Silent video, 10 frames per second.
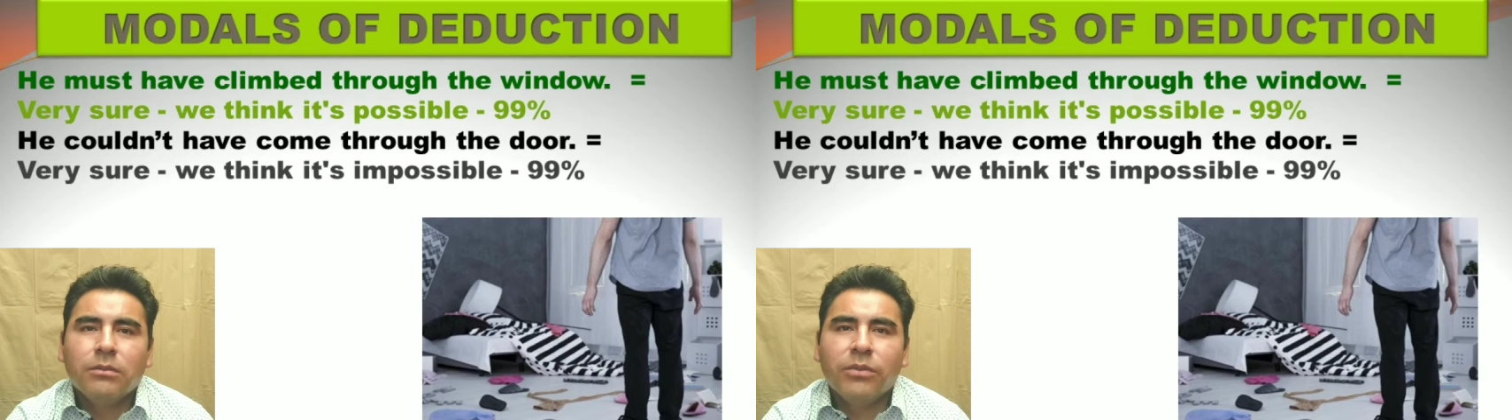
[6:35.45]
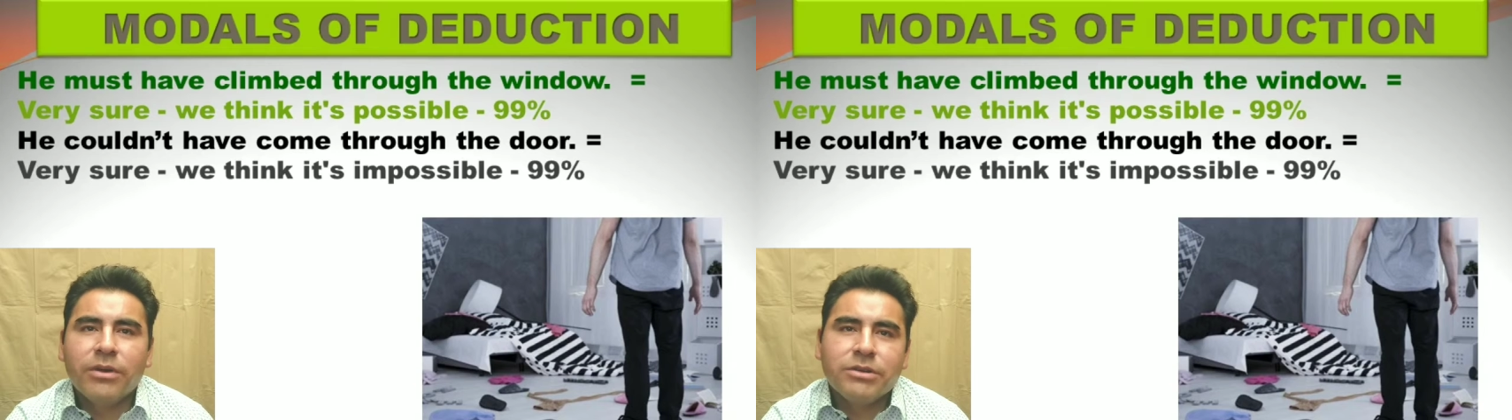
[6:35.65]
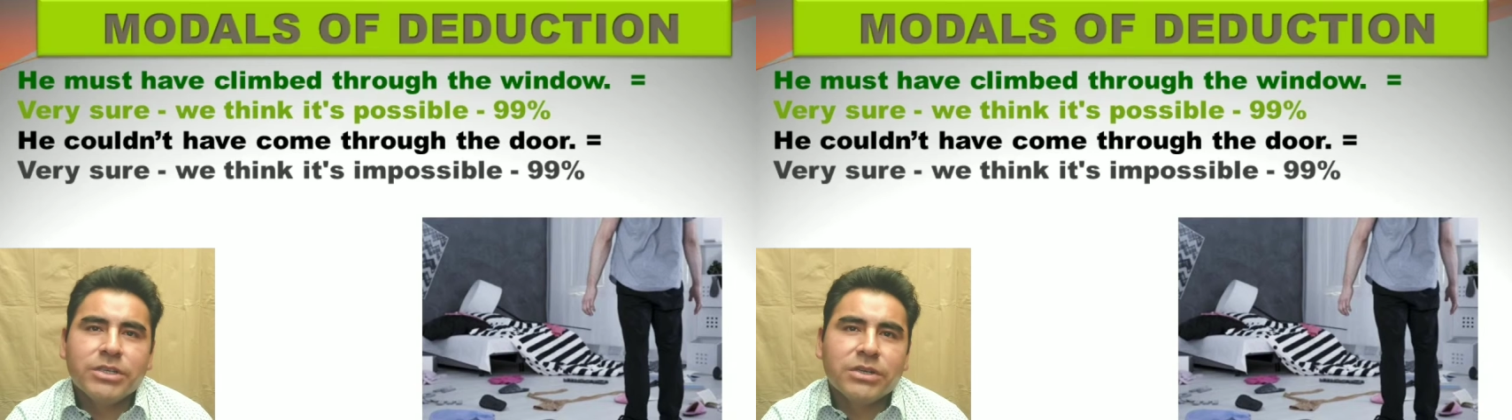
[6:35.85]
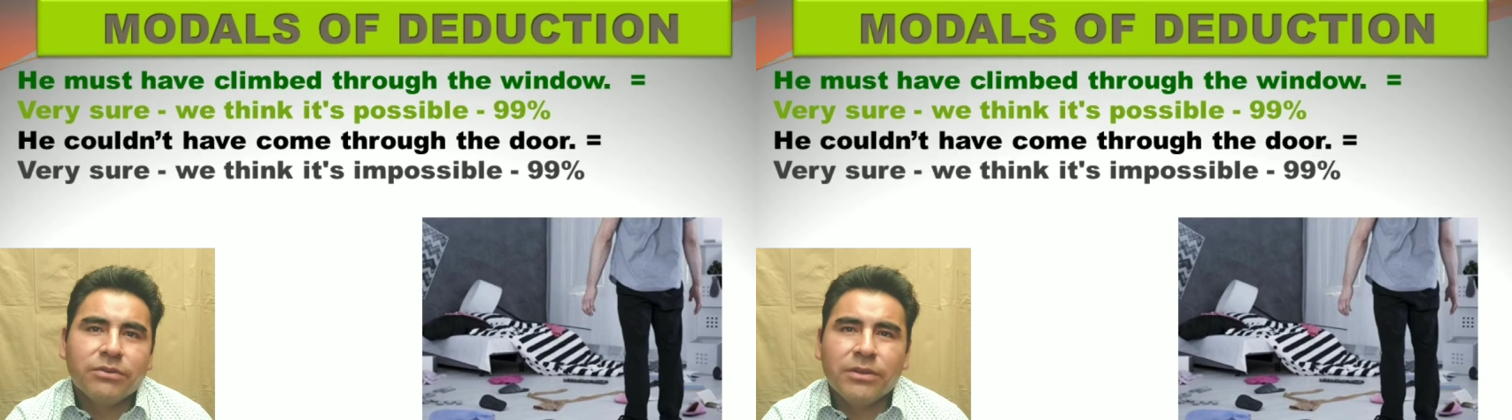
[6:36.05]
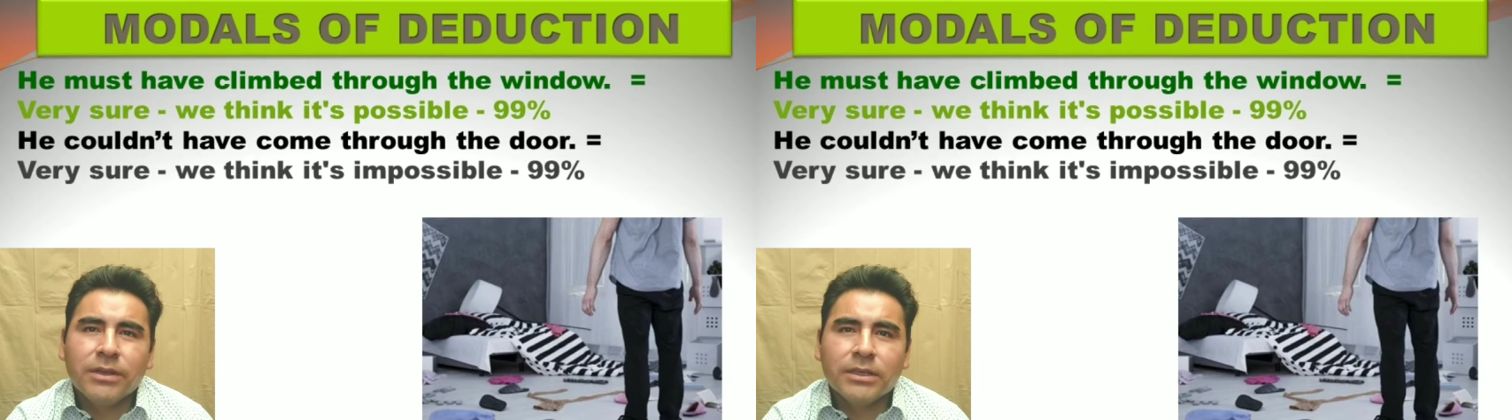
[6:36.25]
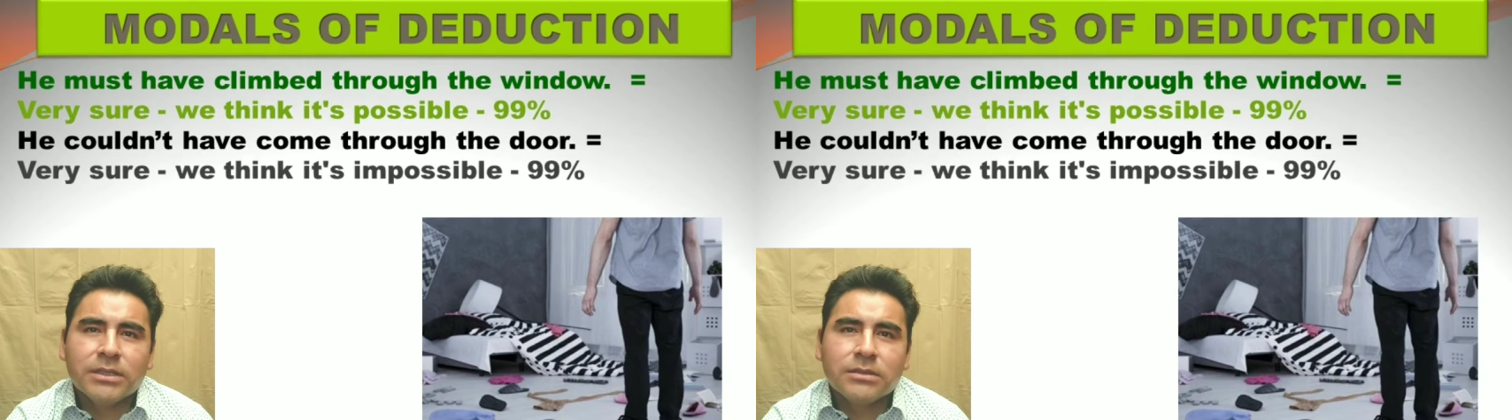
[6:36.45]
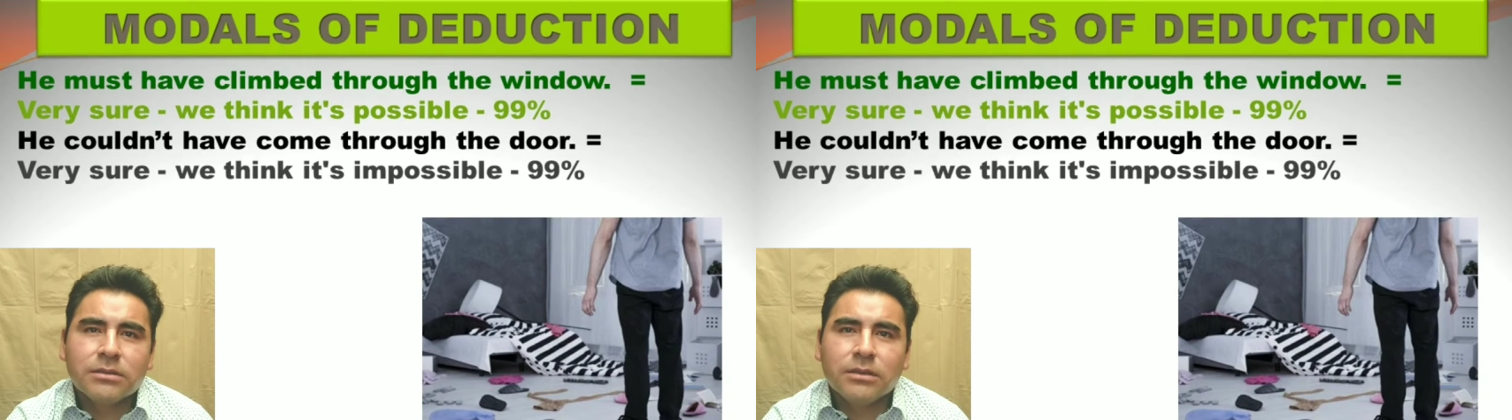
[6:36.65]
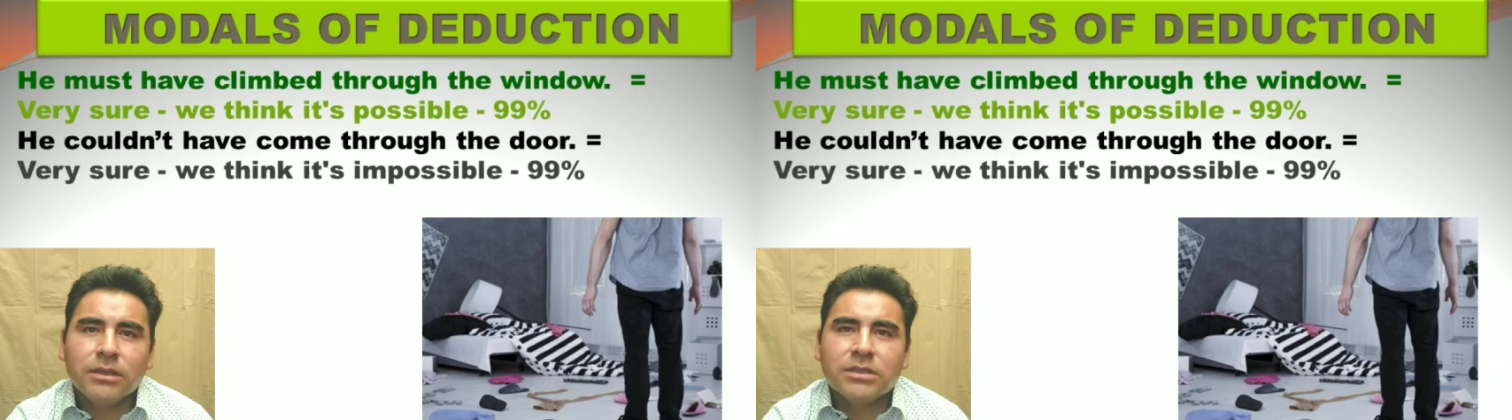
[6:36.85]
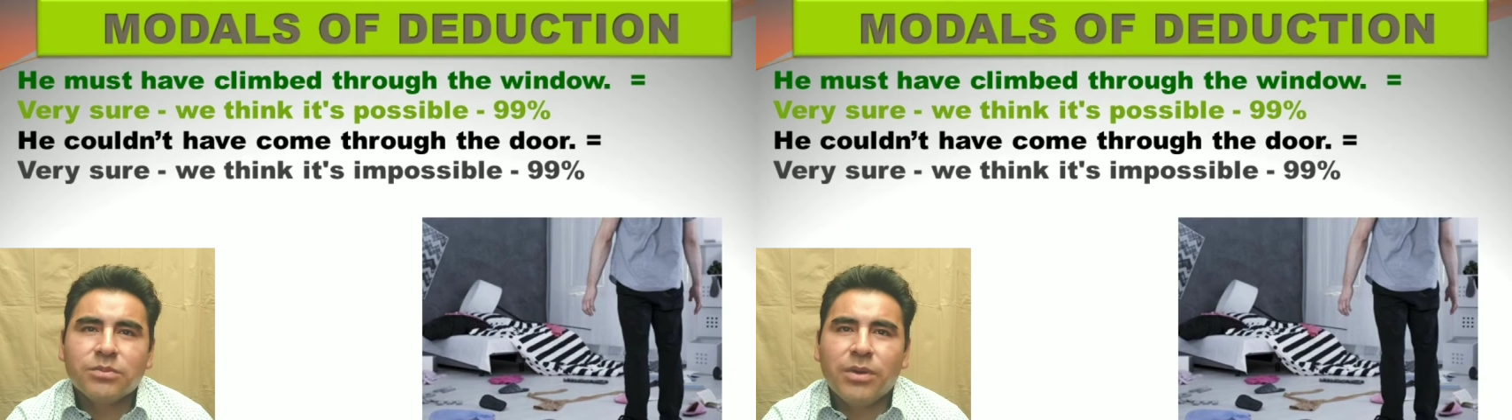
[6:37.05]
very sure we think it's